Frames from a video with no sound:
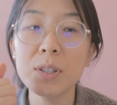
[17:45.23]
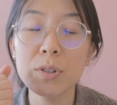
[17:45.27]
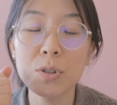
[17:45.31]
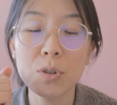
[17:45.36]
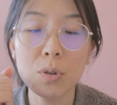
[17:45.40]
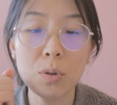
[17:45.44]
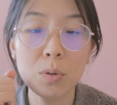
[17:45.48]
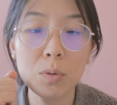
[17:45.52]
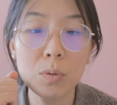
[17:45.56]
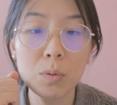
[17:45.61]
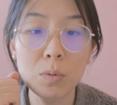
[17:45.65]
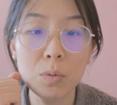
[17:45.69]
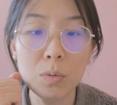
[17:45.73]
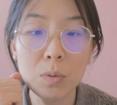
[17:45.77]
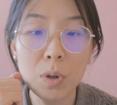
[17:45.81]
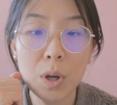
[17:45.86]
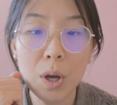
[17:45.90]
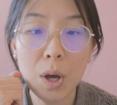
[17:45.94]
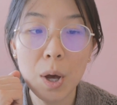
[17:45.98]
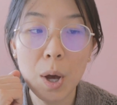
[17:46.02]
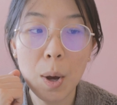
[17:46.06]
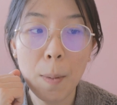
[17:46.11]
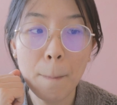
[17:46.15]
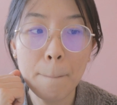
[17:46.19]
So
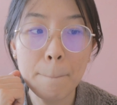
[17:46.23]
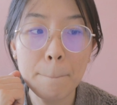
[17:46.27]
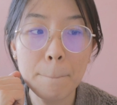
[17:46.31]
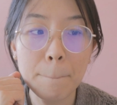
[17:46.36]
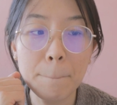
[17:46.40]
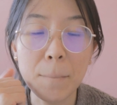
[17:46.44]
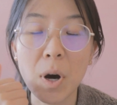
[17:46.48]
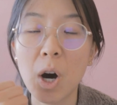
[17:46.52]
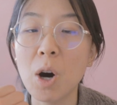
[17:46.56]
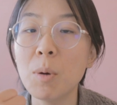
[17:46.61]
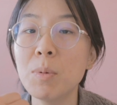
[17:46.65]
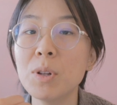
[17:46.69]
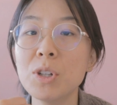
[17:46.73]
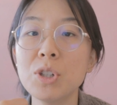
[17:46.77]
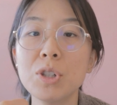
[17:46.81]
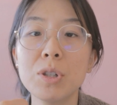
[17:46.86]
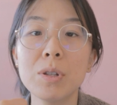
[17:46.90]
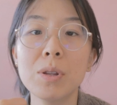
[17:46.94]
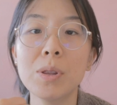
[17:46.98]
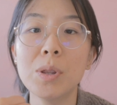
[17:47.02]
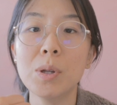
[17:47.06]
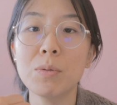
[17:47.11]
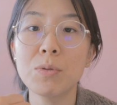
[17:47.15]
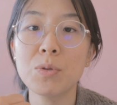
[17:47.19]

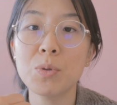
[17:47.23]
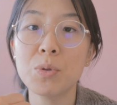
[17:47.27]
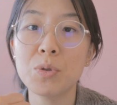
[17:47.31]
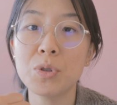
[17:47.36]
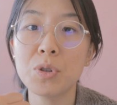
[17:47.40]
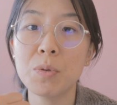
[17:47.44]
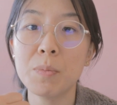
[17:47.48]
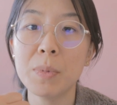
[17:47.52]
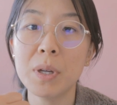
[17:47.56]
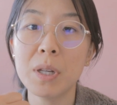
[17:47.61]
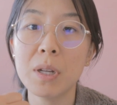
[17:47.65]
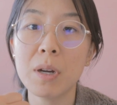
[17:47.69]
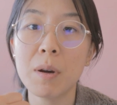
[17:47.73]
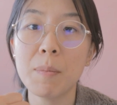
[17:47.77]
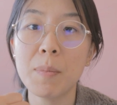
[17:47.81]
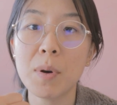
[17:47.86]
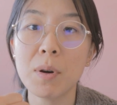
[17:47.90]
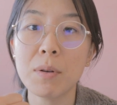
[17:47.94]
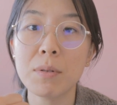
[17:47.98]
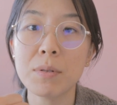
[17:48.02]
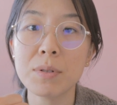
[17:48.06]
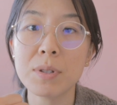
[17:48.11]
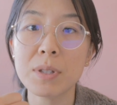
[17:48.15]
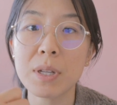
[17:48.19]
publishing those social media
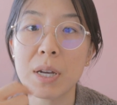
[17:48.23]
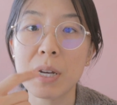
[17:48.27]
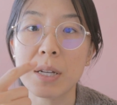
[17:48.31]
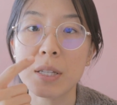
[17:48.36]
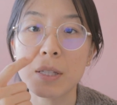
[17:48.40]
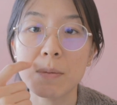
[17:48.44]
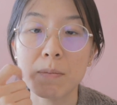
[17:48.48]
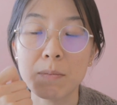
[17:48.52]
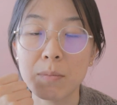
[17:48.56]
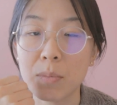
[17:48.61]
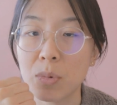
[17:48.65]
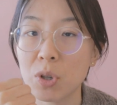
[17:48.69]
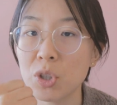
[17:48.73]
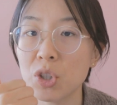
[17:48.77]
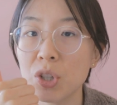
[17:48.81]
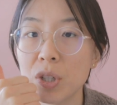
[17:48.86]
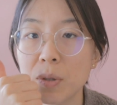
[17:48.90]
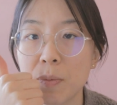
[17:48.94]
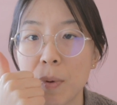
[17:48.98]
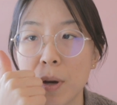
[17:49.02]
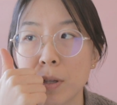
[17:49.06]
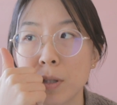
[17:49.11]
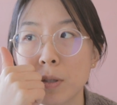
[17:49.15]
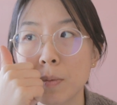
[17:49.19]
posts as much as
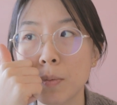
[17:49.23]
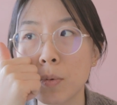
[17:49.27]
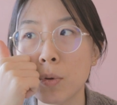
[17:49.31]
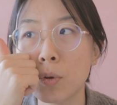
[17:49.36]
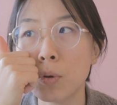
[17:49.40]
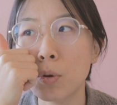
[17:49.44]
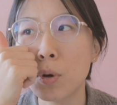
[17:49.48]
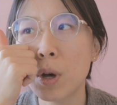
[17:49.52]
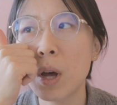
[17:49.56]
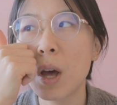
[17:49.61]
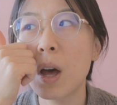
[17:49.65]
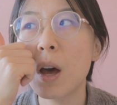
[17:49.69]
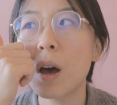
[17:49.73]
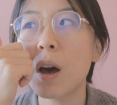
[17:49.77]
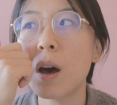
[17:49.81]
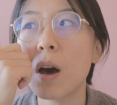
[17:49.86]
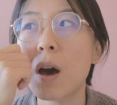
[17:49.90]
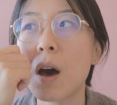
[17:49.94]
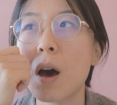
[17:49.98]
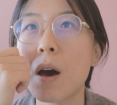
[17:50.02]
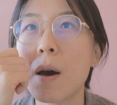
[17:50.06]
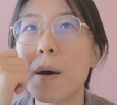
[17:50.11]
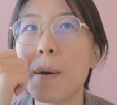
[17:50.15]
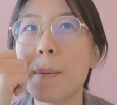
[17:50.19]
possible,
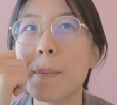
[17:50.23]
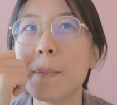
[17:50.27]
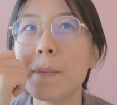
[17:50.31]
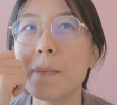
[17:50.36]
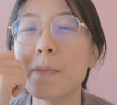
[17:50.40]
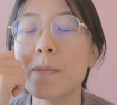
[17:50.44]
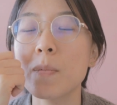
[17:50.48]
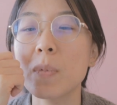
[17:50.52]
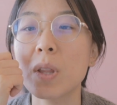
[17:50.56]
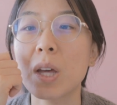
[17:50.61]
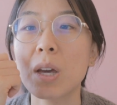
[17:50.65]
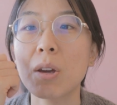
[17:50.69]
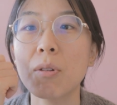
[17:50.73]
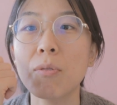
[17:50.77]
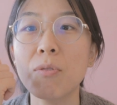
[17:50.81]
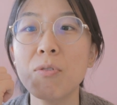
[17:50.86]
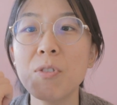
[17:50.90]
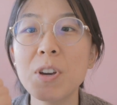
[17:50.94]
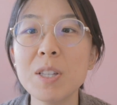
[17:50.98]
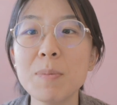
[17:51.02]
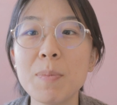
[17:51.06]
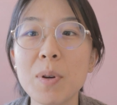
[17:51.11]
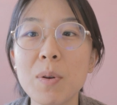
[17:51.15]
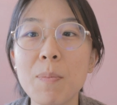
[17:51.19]
um, like
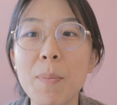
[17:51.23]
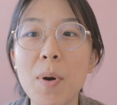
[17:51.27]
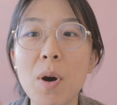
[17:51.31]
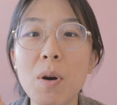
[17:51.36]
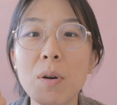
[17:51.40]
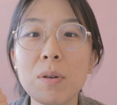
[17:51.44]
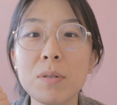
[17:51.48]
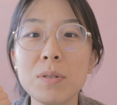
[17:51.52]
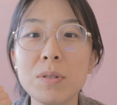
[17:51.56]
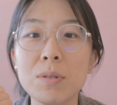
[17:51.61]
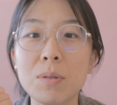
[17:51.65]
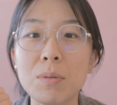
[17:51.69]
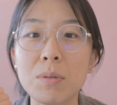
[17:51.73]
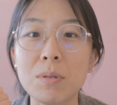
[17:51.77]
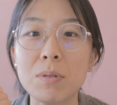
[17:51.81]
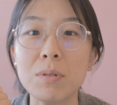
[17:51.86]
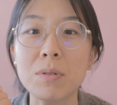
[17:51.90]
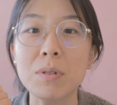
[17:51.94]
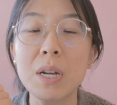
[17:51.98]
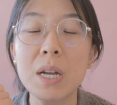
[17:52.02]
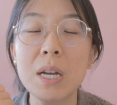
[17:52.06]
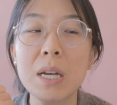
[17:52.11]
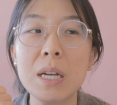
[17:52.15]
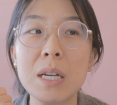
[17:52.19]
Facebook posts
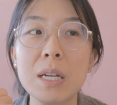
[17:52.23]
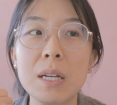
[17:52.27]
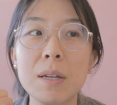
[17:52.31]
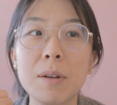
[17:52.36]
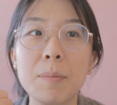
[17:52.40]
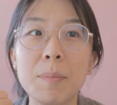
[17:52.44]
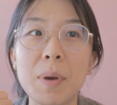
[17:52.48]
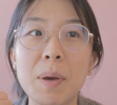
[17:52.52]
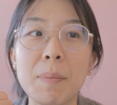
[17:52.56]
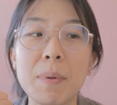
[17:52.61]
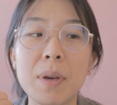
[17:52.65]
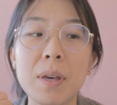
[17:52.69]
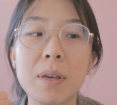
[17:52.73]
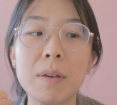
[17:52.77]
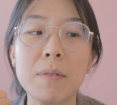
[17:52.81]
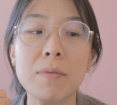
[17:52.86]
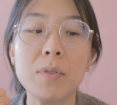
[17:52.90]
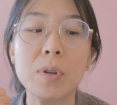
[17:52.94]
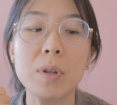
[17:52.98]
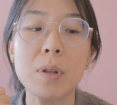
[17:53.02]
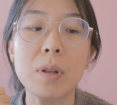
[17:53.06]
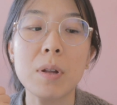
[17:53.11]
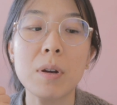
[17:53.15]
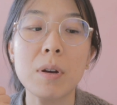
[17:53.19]
or maybe
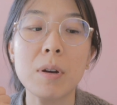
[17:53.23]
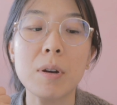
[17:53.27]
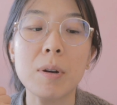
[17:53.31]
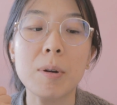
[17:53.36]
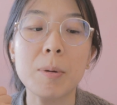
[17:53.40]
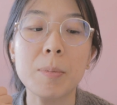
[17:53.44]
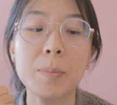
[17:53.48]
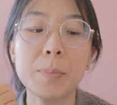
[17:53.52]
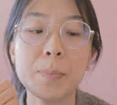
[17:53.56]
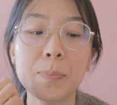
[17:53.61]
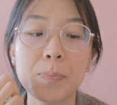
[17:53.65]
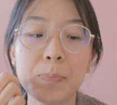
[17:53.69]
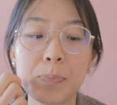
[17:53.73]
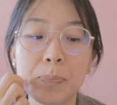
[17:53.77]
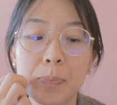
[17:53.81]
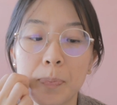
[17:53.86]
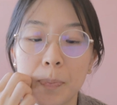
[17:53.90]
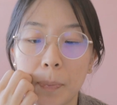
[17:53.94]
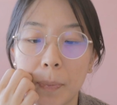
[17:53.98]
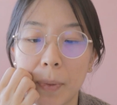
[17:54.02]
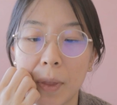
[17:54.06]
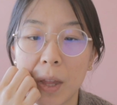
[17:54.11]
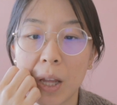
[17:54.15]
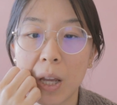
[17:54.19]
even um,
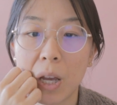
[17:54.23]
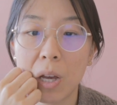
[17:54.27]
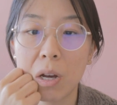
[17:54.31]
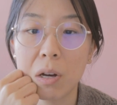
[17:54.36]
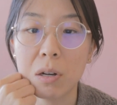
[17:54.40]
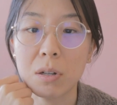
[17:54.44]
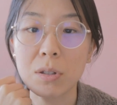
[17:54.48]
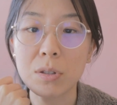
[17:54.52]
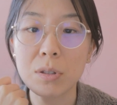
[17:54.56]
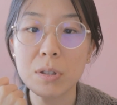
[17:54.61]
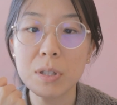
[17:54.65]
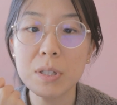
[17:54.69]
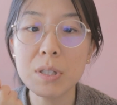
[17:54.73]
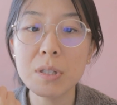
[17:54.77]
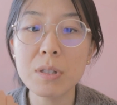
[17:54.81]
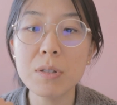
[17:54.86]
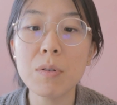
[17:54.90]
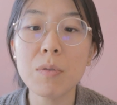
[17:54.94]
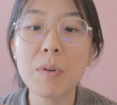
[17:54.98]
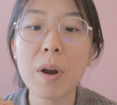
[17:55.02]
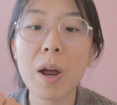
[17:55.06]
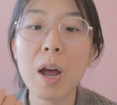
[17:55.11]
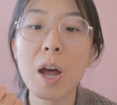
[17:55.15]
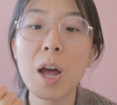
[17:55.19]
uh,
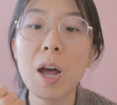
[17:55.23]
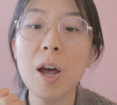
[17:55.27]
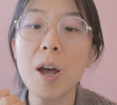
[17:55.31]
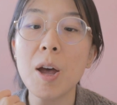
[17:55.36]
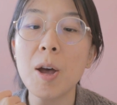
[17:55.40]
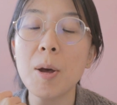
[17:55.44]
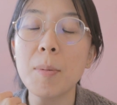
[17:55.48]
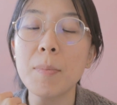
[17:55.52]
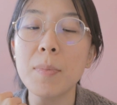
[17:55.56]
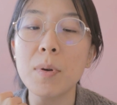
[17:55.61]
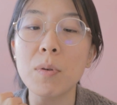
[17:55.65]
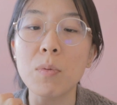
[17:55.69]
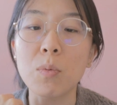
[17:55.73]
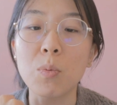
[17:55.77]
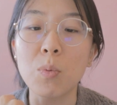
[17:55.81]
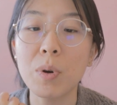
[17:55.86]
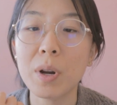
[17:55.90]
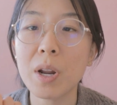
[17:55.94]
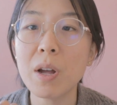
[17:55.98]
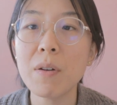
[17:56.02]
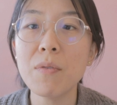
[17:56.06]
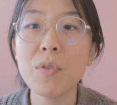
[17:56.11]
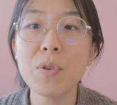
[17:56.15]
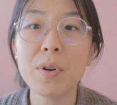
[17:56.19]
Instagram,
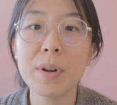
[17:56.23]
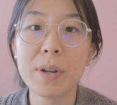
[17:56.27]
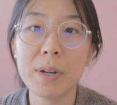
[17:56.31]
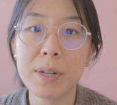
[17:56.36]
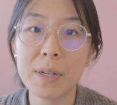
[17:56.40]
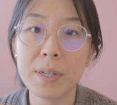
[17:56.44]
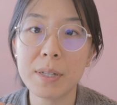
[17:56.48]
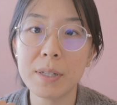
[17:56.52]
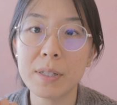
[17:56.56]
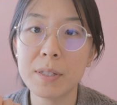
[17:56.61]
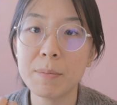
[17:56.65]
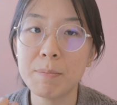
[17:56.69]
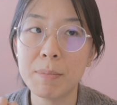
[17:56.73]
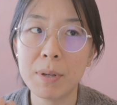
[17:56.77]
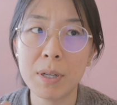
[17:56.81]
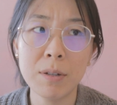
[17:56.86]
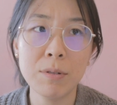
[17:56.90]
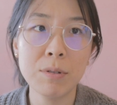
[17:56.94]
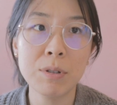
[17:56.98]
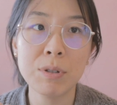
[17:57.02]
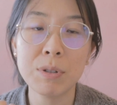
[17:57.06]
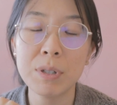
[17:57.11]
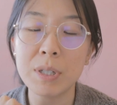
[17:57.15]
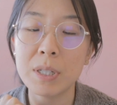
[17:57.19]
whatever it is,
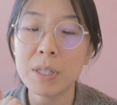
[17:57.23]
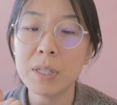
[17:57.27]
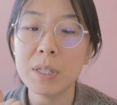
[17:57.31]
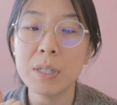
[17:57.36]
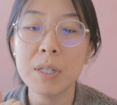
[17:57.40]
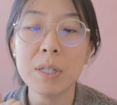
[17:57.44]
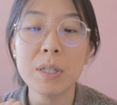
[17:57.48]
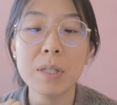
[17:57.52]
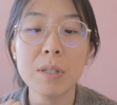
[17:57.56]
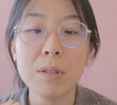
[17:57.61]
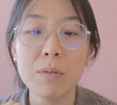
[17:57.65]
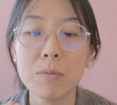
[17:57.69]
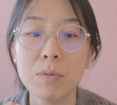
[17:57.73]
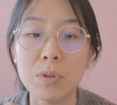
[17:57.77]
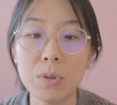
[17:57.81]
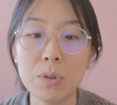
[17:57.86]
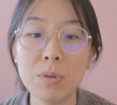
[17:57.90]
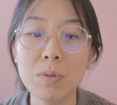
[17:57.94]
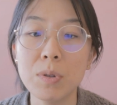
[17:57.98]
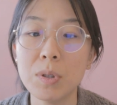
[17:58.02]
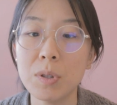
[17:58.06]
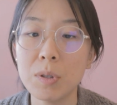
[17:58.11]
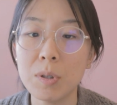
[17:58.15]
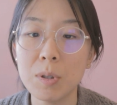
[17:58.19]
Pinterest,
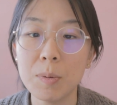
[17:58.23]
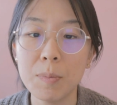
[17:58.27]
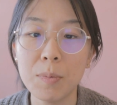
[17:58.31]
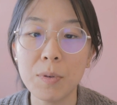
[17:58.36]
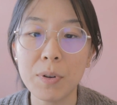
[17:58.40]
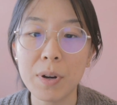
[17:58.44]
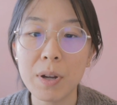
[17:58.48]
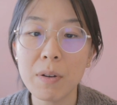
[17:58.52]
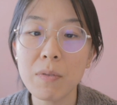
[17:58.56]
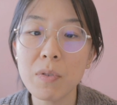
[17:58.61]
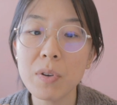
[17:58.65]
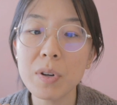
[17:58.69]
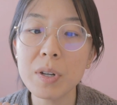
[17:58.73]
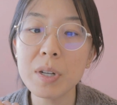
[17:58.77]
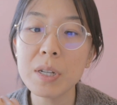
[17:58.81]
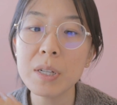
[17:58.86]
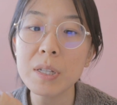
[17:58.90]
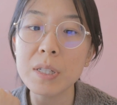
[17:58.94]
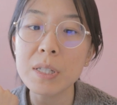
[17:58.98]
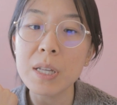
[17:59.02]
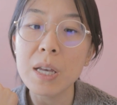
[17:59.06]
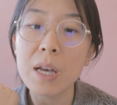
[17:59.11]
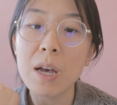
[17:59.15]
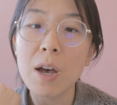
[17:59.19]
YouTube, whatever it
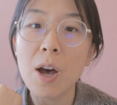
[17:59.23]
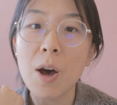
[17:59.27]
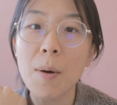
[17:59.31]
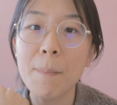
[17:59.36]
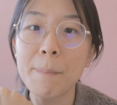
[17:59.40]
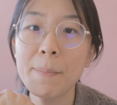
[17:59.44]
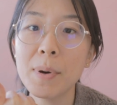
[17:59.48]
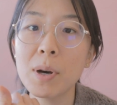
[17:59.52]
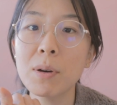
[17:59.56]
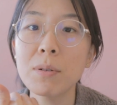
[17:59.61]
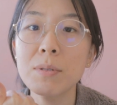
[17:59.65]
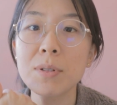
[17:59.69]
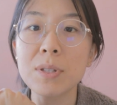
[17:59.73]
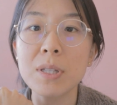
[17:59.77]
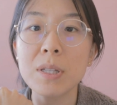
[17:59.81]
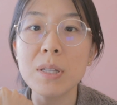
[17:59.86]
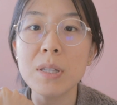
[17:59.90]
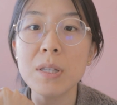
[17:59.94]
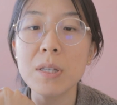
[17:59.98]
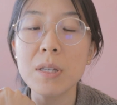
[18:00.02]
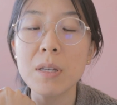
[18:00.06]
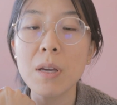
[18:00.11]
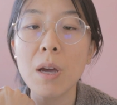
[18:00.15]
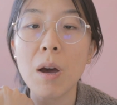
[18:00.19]
is,
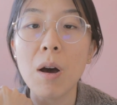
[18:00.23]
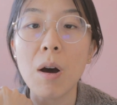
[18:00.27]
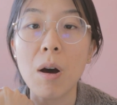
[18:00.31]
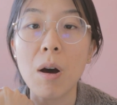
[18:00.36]
posting